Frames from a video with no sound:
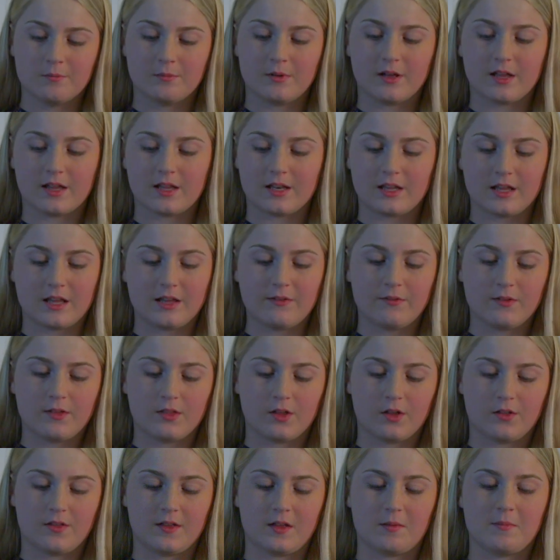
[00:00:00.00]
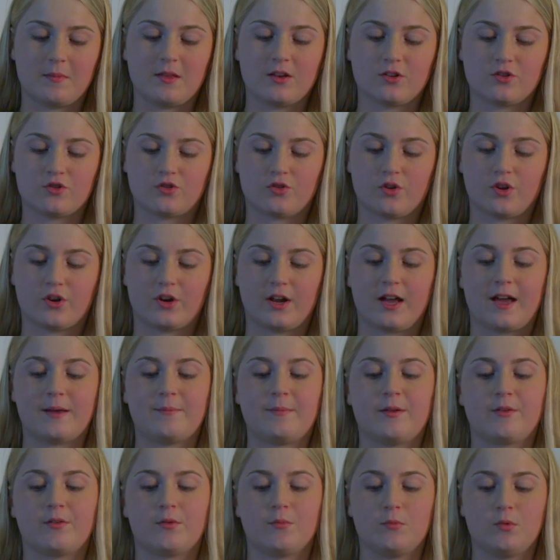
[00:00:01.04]
But even though the administrator
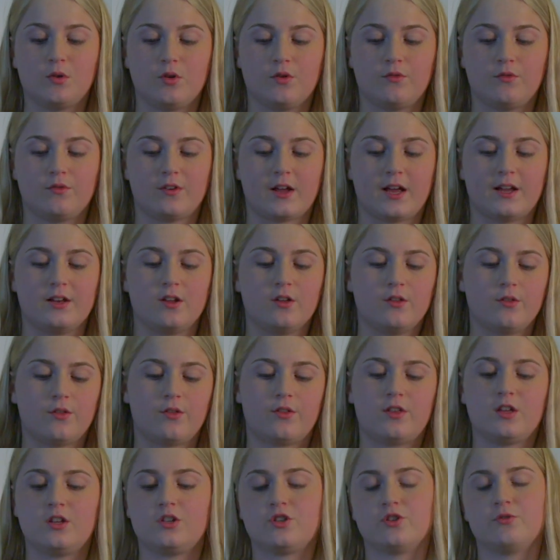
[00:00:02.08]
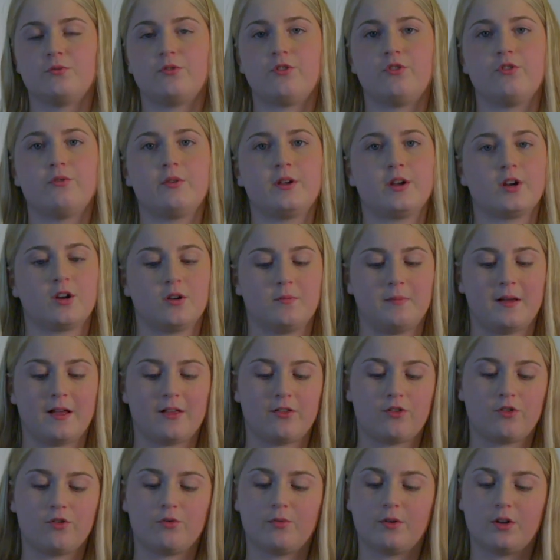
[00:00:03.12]
had me removed, I know this teacher was doing her
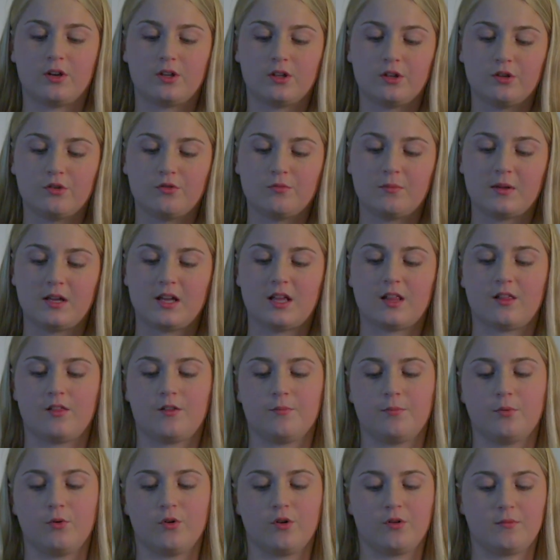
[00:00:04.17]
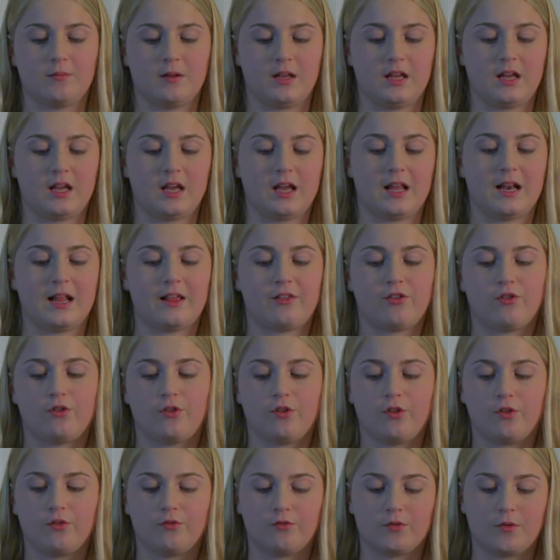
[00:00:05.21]
best to include me and support me, and I still